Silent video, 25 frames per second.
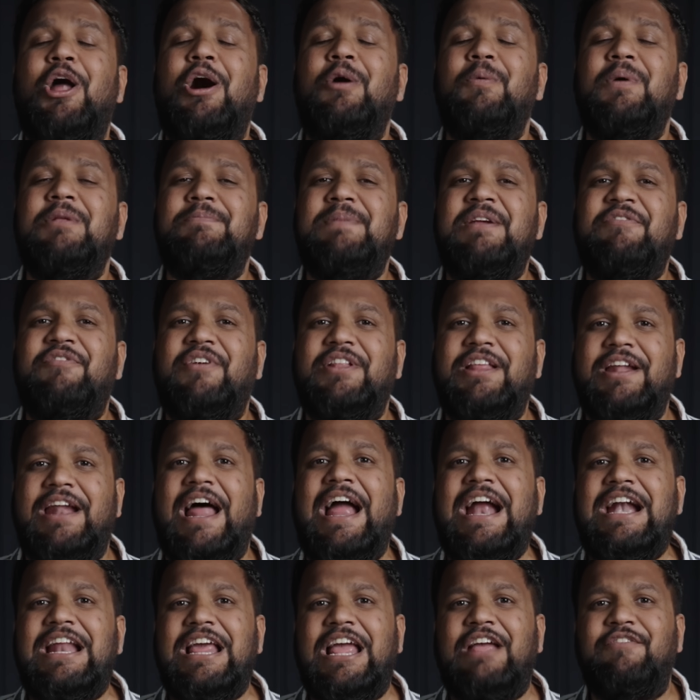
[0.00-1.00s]
along with me for the
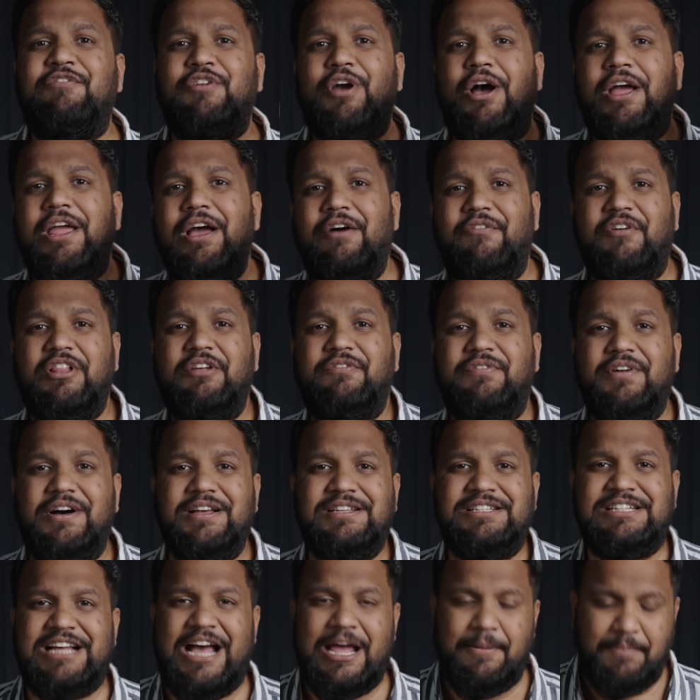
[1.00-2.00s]
ride if you're here for the
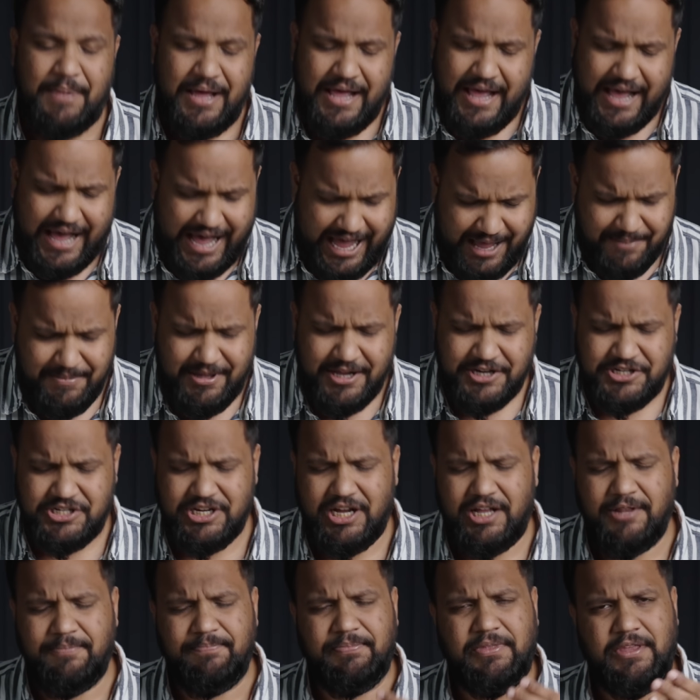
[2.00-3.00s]
first time. I'm
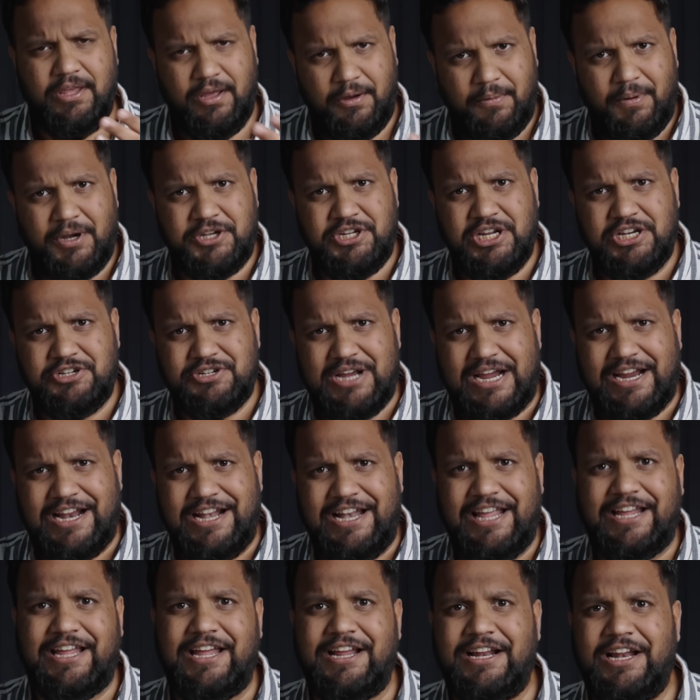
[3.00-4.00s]
Irshad, you're watching Track
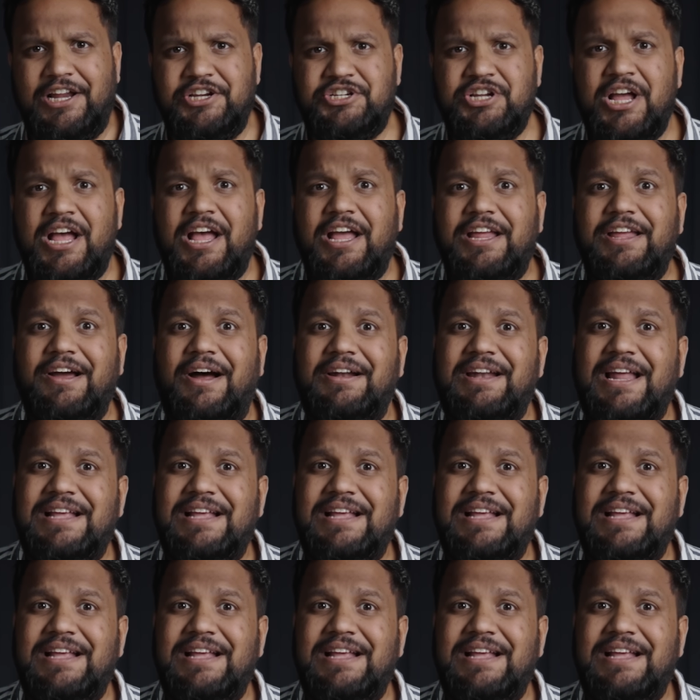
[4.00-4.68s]
& Tech English, your